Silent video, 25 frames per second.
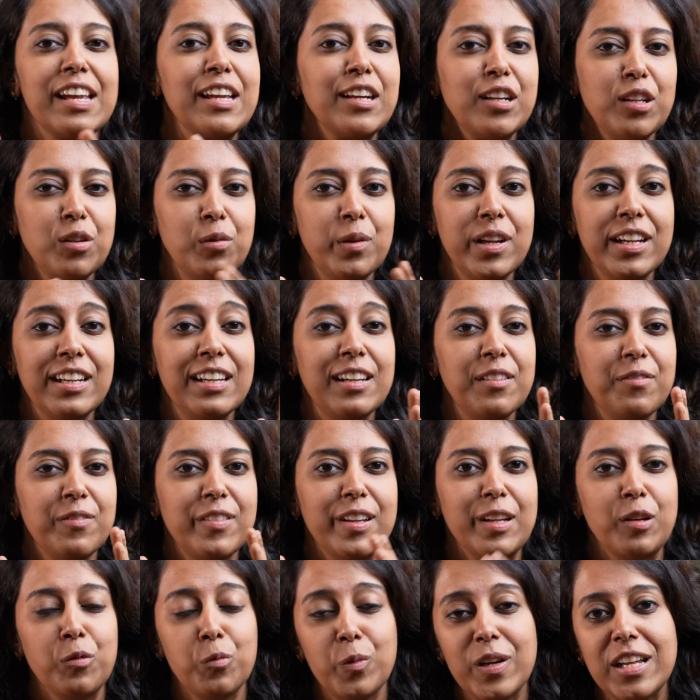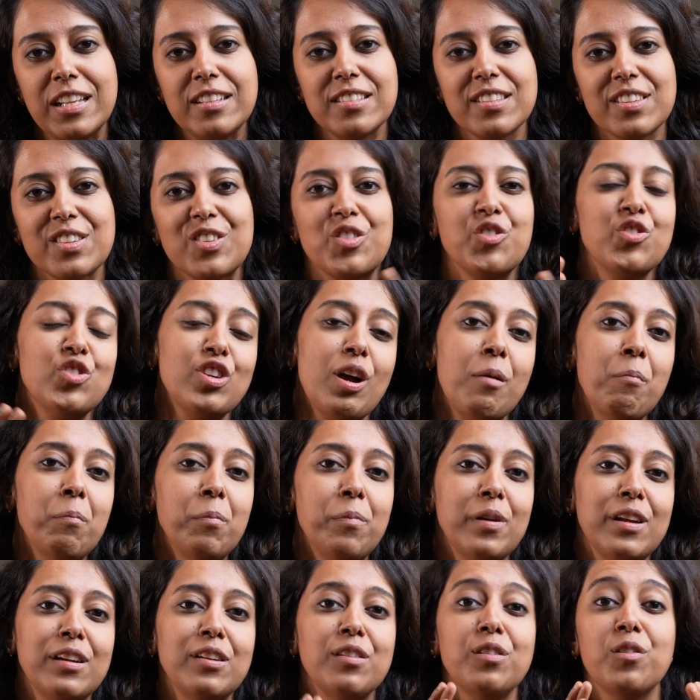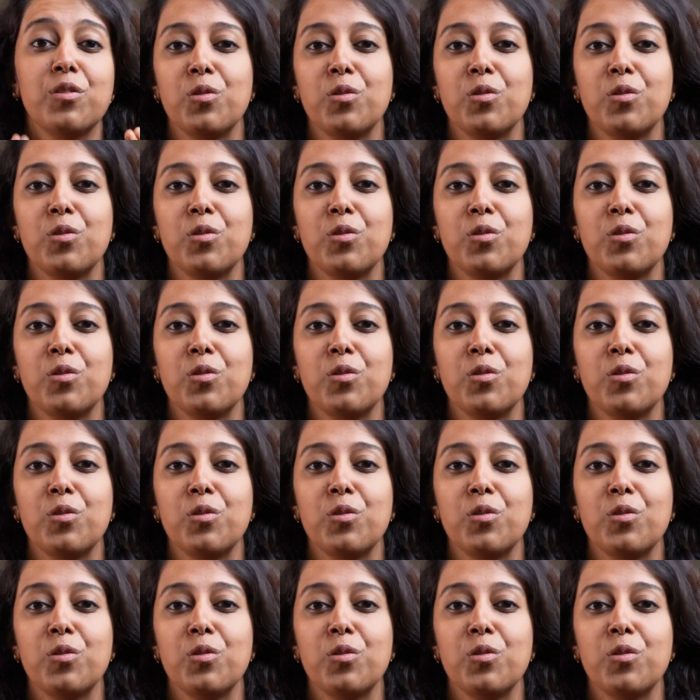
including lifting weights, jumping,